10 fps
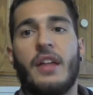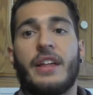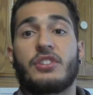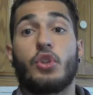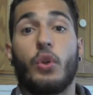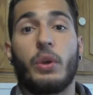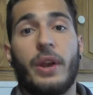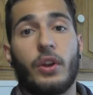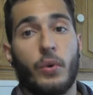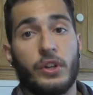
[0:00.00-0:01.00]
That's the only
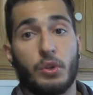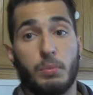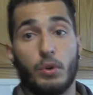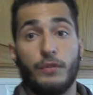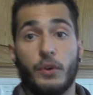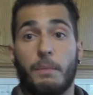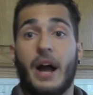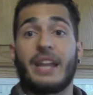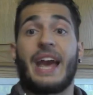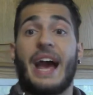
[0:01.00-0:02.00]
way you're going to improve. Your
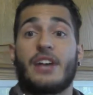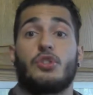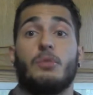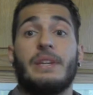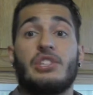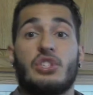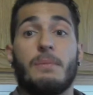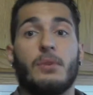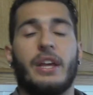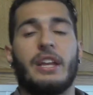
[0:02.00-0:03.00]
body has to be
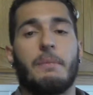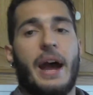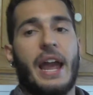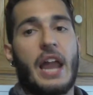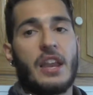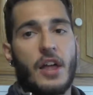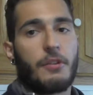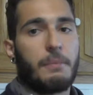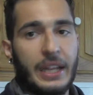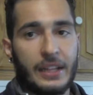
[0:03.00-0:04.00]
stimulated by another
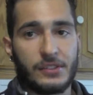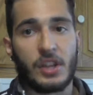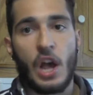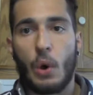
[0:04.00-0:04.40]
means,